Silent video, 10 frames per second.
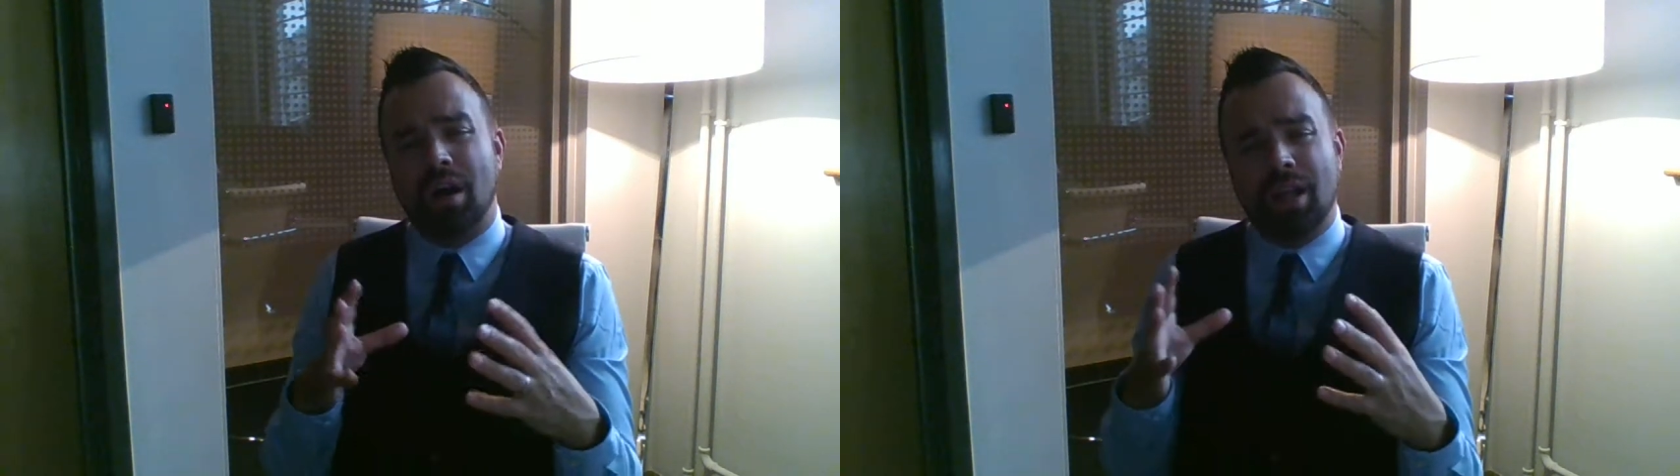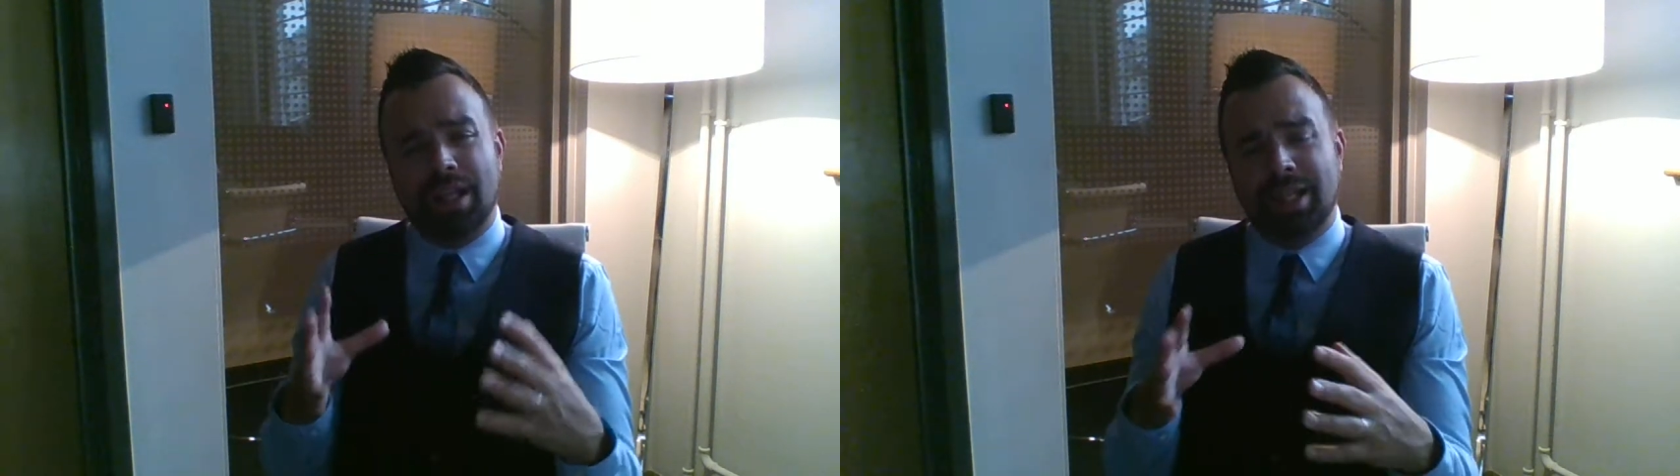
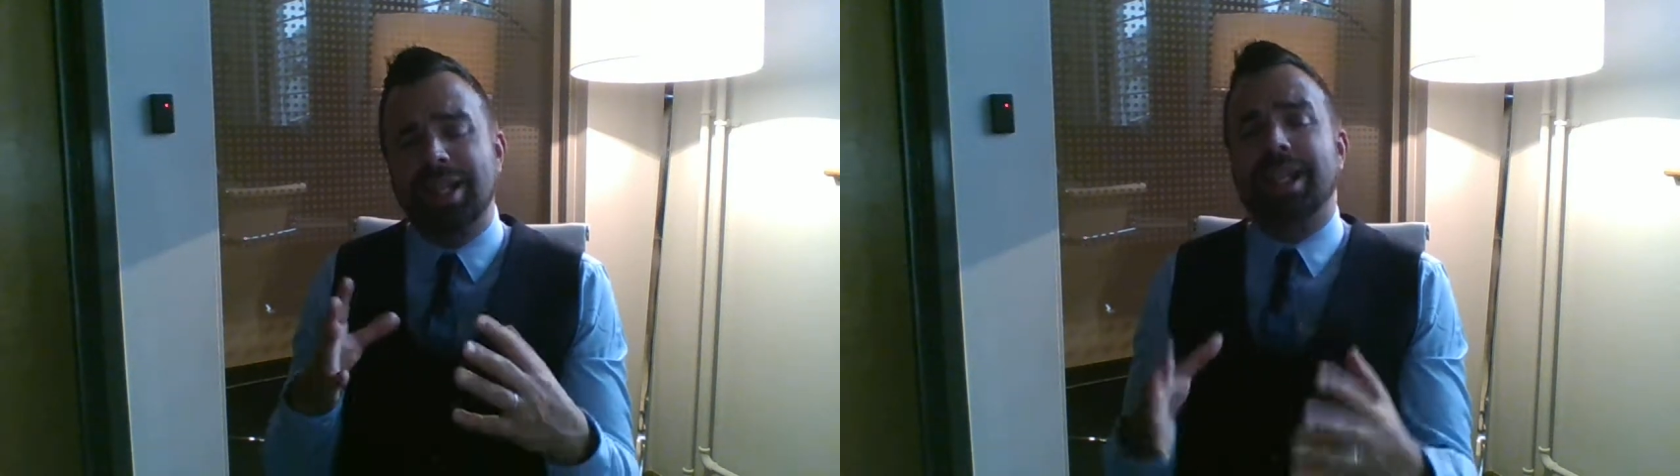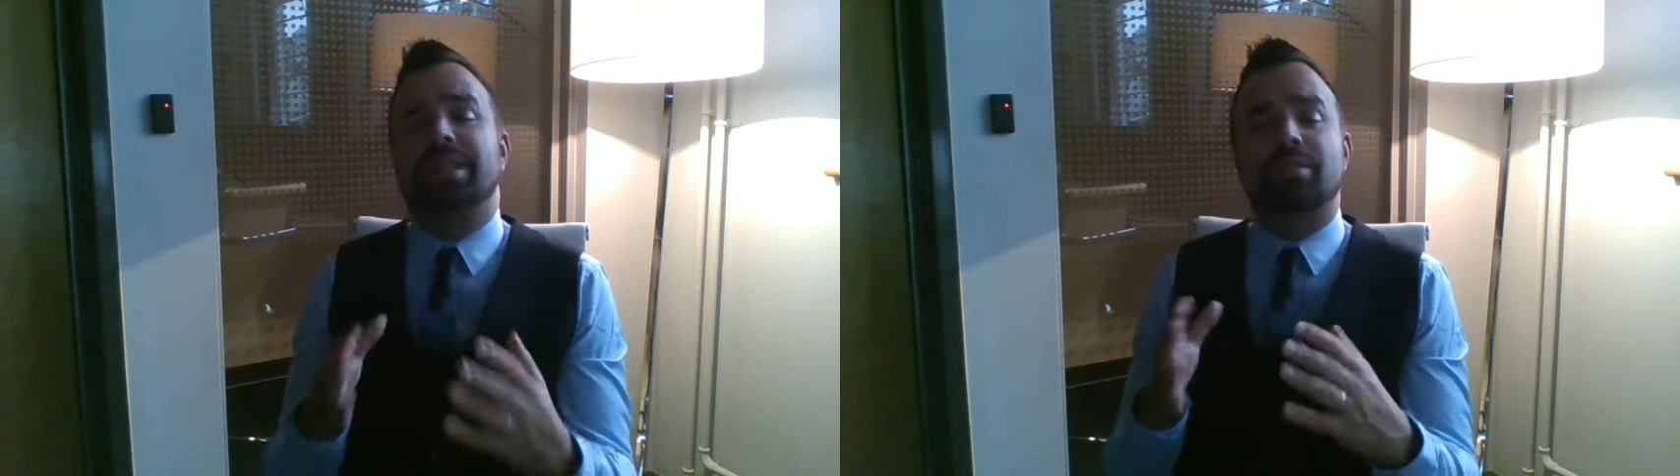at
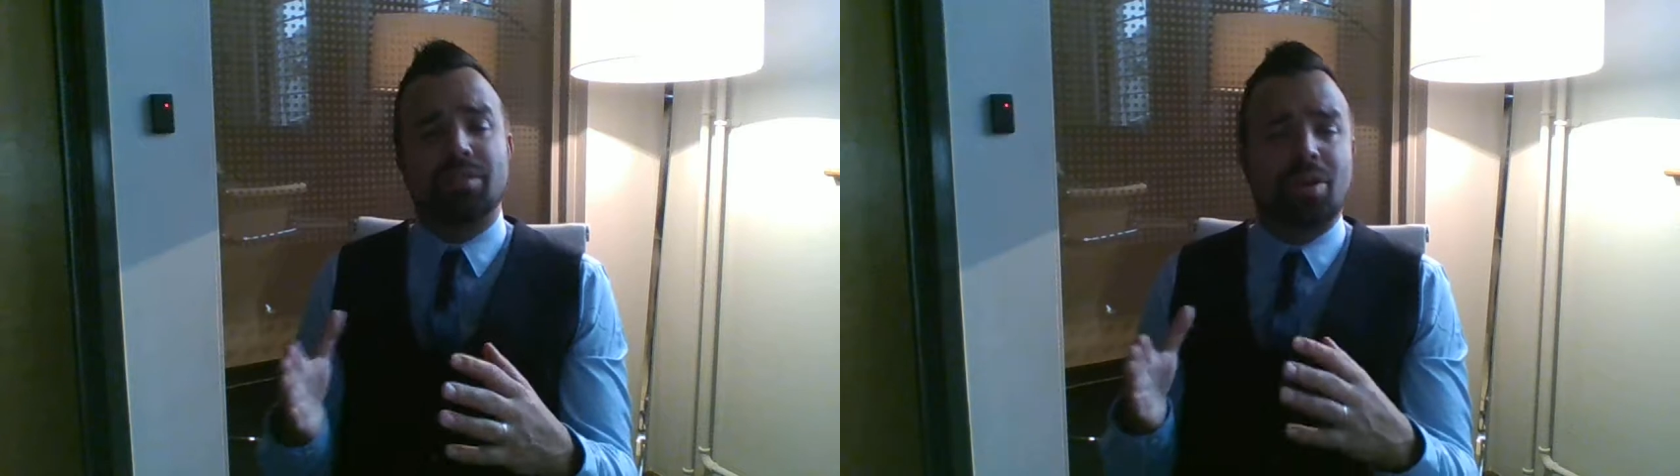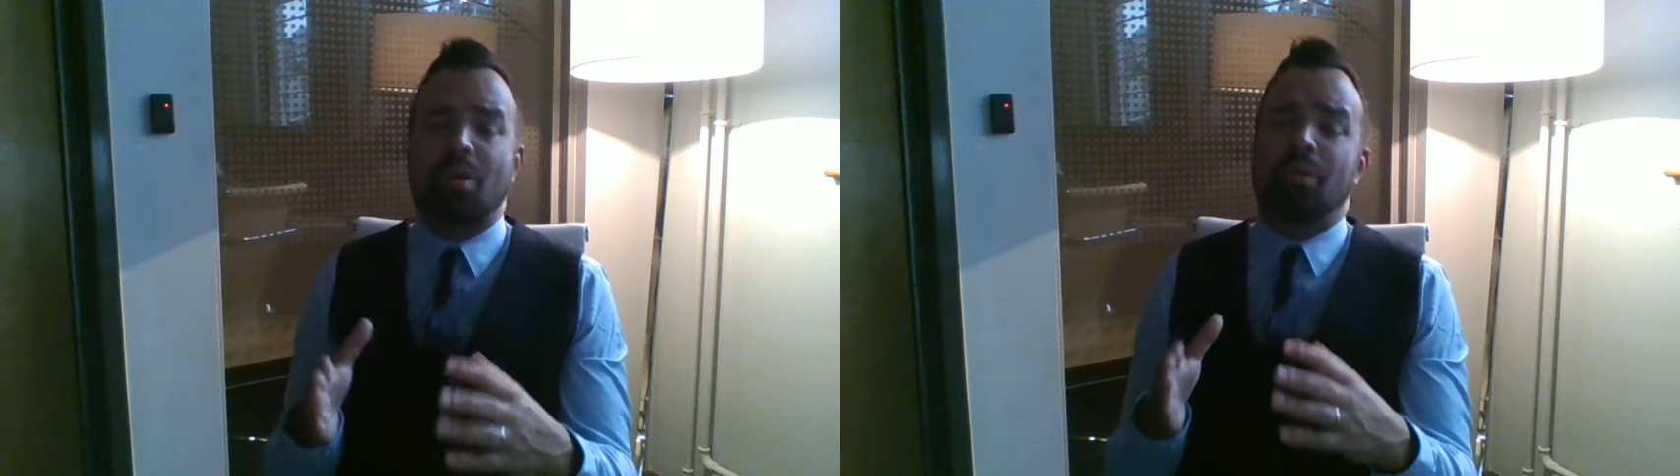
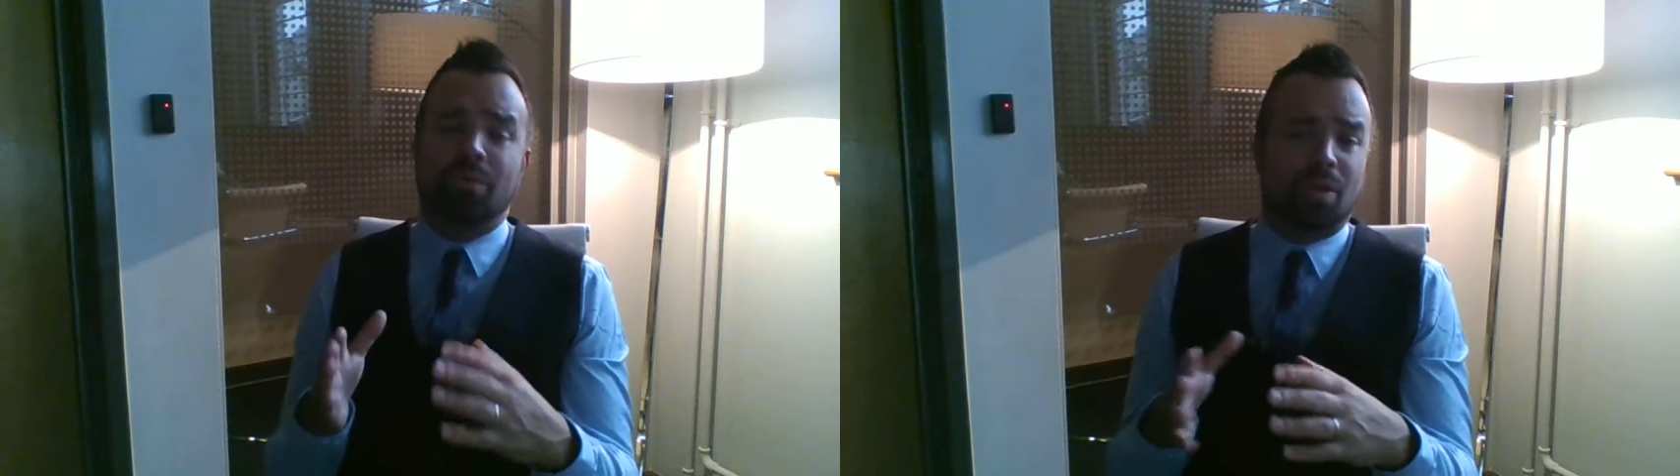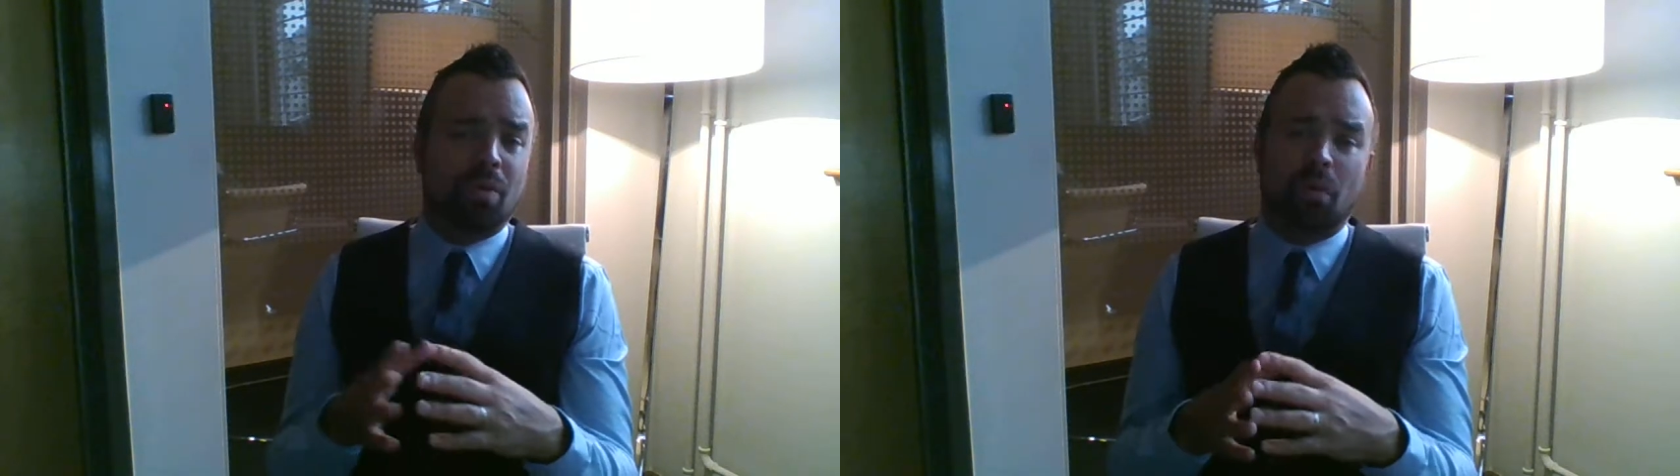least
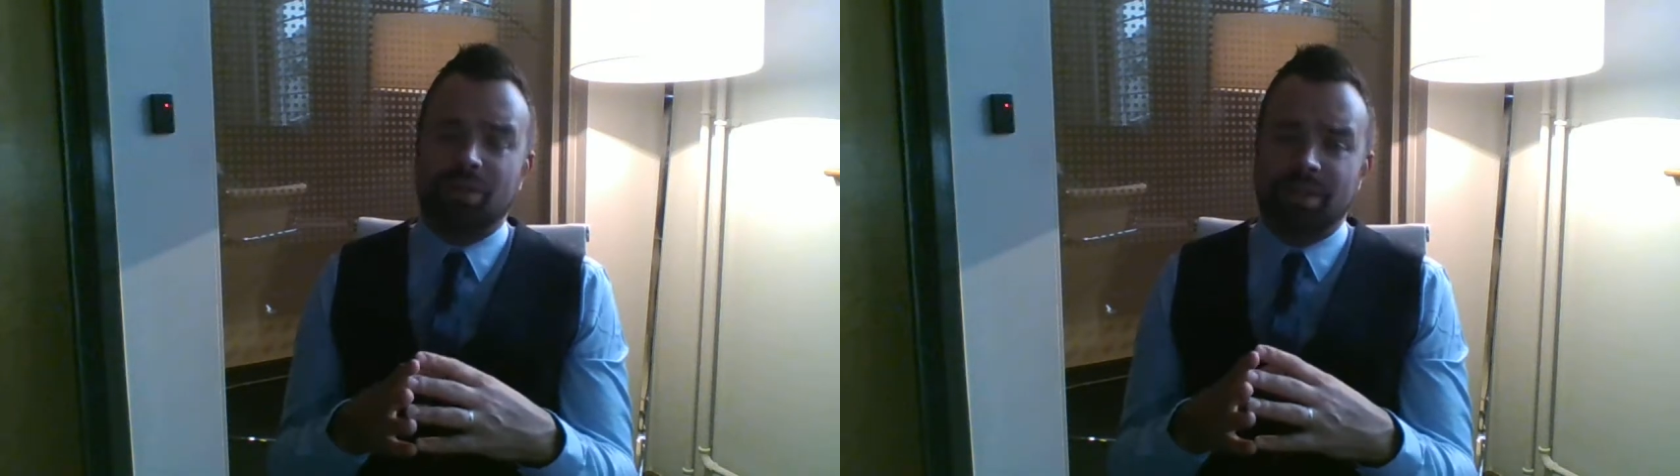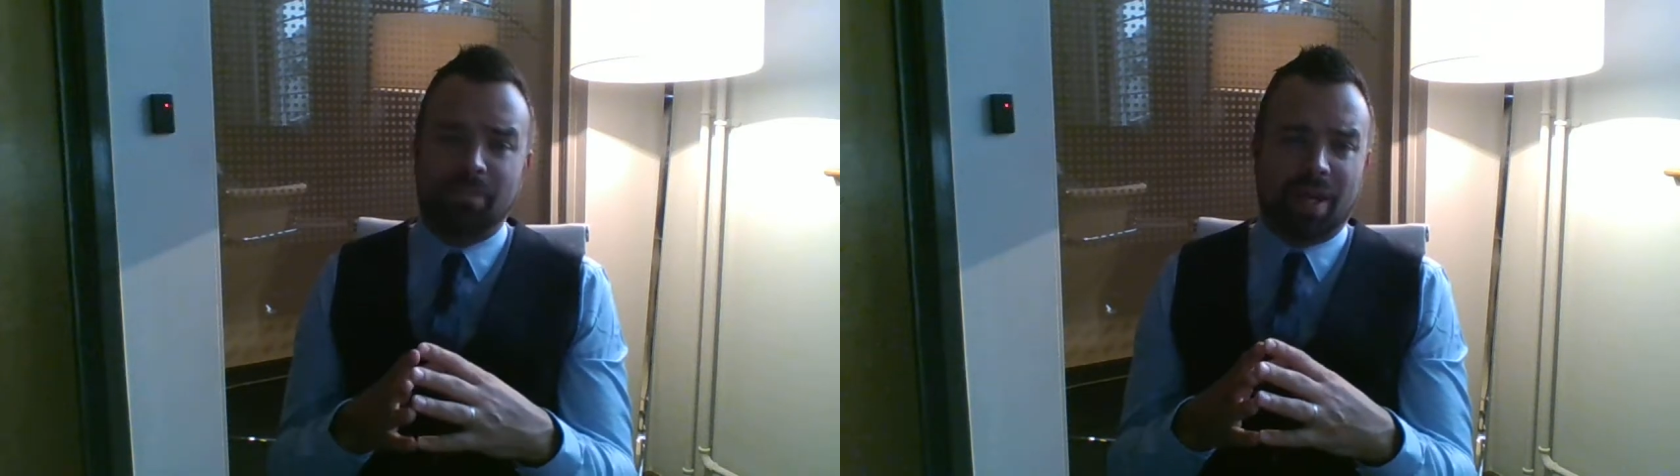know the quality